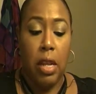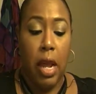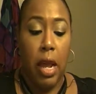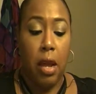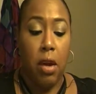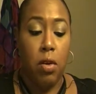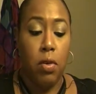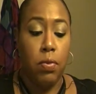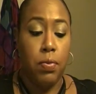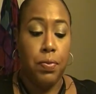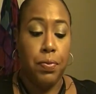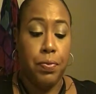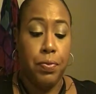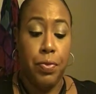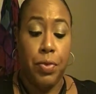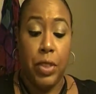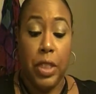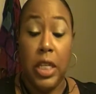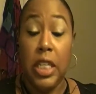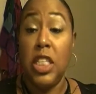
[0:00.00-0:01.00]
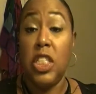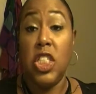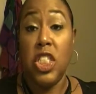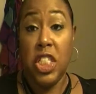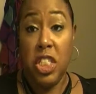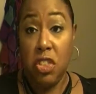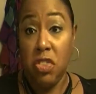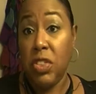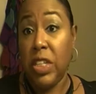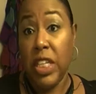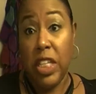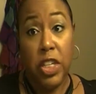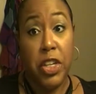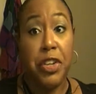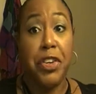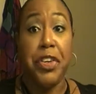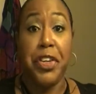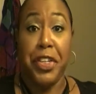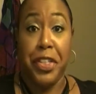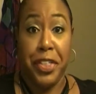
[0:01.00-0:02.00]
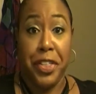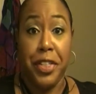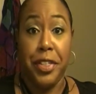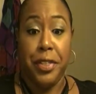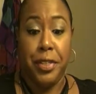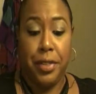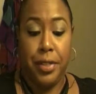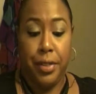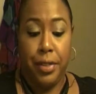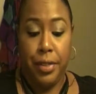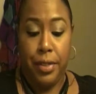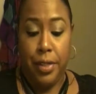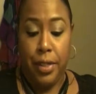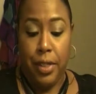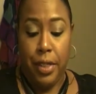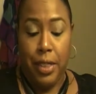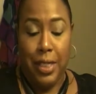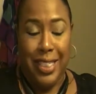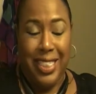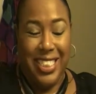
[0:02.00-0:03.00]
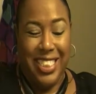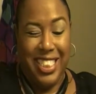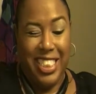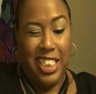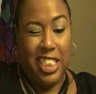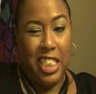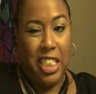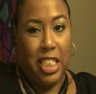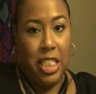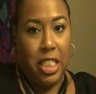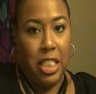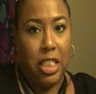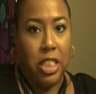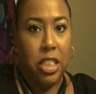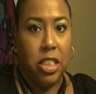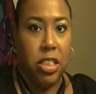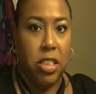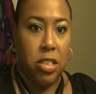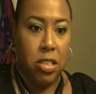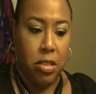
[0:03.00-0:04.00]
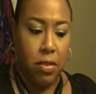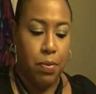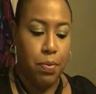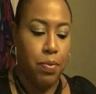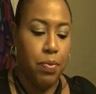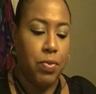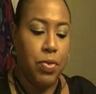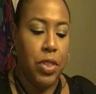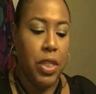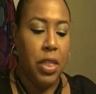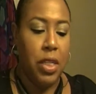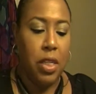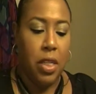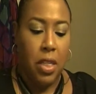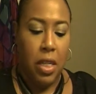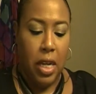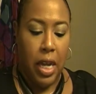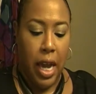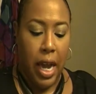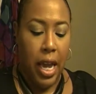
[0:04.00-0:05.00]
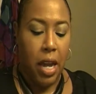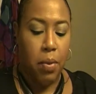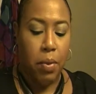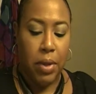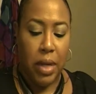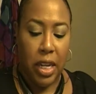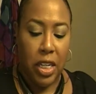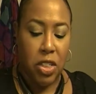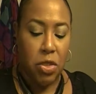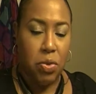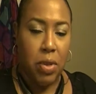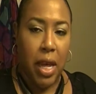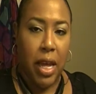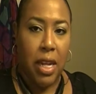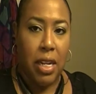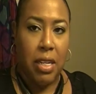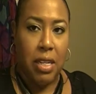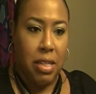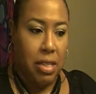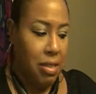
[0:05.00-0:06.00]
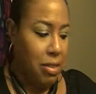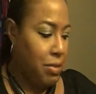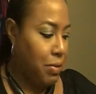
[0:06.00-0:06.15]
Now, it is sealed in here good. Ugh, I hate when they do that.